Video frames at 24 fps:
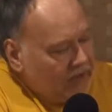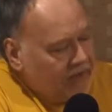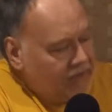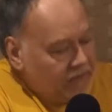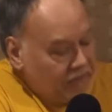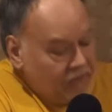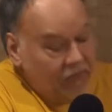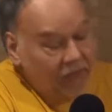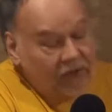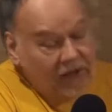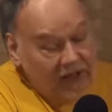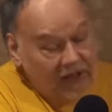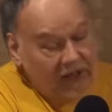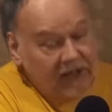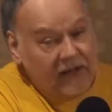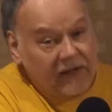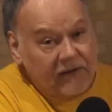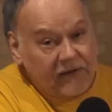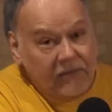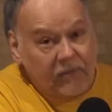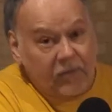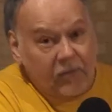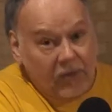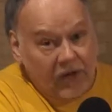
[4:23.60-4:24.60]

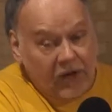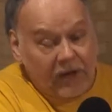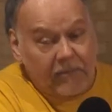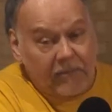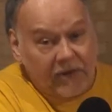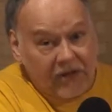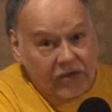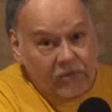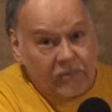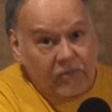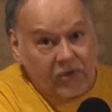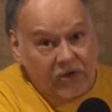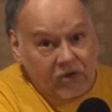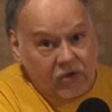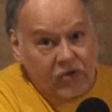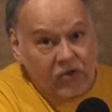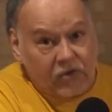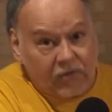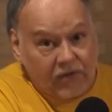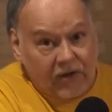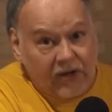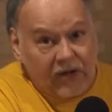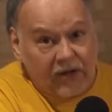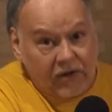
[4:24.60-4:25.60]
really one of the best books you'll
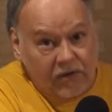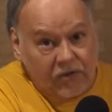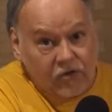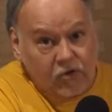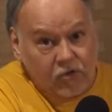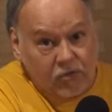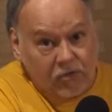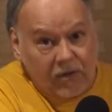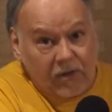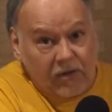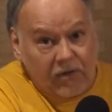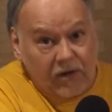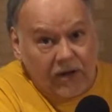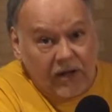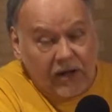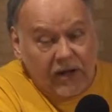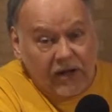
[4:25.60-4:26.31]
read on judo.